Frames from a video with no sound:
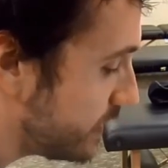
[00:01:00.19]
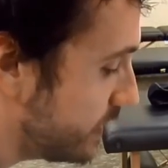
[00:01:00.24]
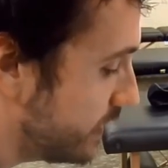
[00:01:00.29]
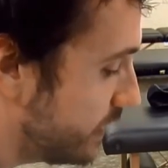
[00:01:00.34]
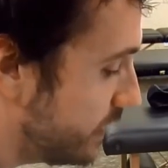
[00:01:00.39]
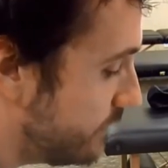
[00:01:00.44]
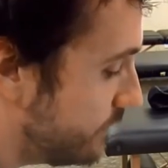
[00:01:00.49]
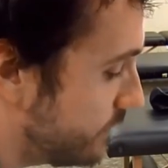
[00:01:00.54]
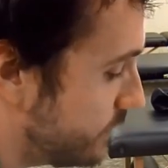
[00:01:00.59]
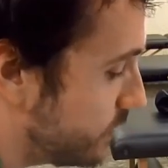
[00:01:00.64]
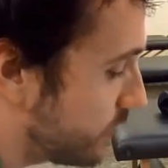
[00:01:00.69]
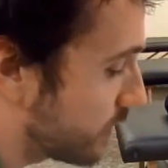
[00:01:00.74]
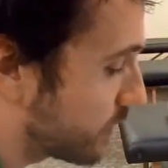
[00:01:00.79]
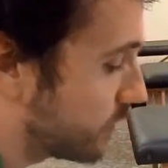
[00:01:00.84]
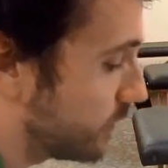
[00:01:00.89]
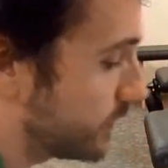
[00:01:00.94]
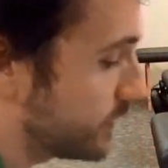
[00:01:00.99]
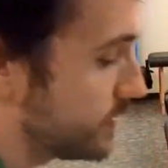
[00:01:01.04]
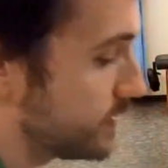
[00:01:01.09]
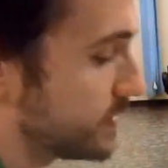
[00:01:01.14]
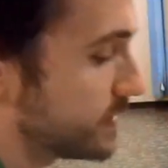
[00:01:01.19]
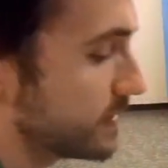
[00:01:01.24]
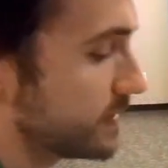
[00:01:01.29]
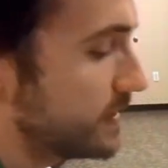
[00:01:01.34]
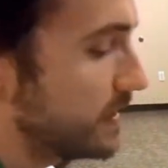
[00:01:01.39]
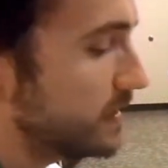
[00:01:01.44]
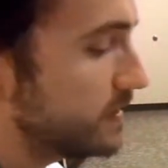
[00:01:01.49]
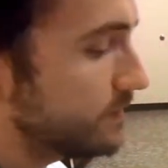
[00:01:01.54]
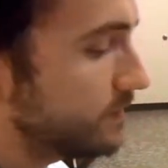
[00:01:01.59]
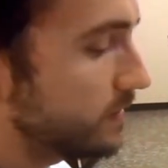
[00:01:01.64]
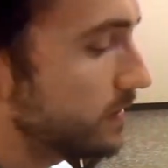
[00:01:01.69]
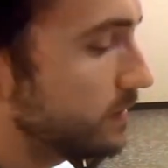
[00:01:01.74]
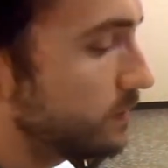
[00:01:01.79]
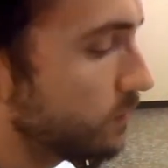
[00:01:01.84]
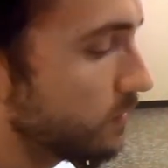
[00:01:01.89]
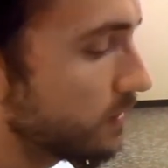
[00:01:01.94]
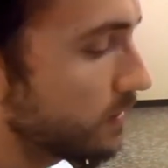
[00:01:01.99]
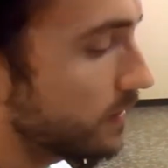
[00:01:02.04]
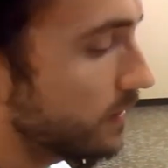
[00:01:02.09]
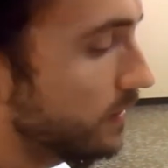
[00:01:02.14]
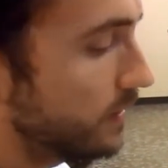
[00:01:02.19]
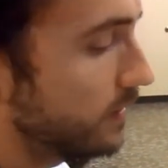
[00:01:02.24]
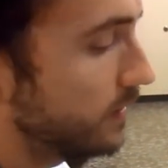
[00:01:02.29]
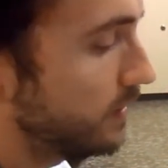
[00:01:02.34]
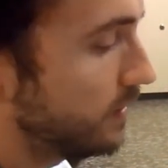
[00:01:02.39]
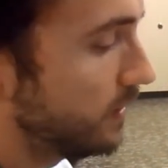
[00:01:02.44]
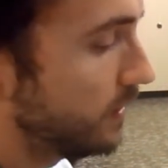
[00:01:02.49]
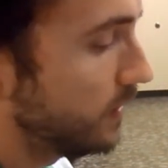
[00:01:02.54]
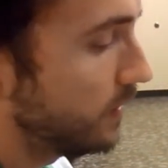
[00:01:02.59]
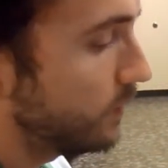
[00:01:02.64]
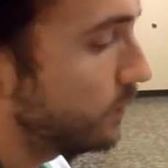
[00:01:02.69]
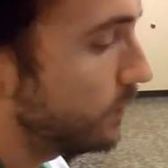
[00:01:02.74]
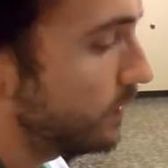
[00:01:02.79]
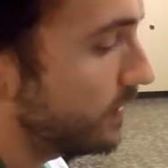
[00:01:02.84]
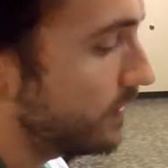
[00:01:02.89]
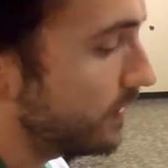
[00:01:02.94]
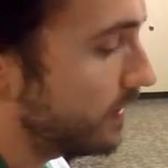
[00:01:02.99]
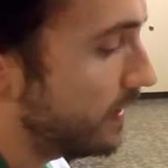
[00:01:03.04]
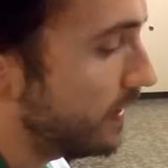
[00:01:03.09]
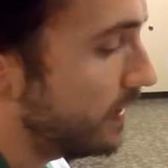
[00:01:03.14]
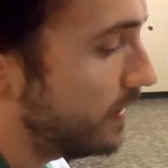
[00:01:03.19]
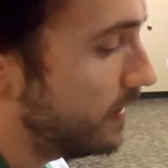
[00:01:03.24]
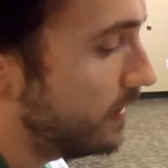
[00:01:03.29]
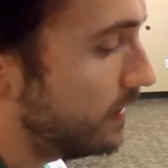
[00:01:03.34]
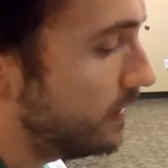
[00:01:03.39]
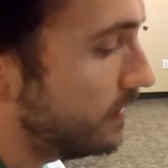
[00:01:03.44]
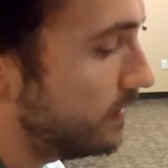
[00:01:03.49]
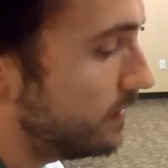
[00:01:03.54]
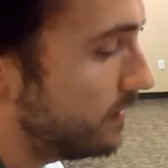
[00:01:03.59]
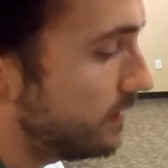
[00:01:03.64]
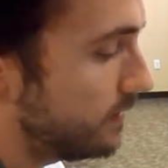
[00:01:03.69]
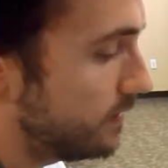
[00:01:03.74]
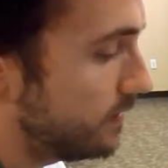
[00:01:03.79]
if you are going to successfully work with a